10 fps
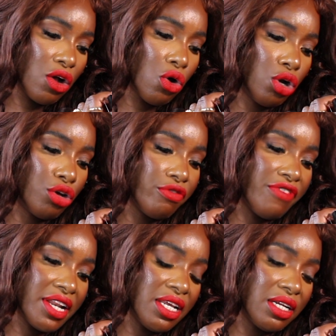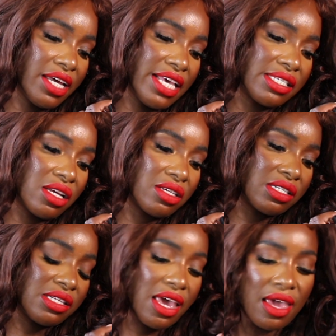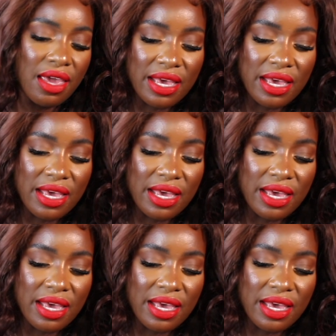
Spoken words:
Cologne Vanille Insensé.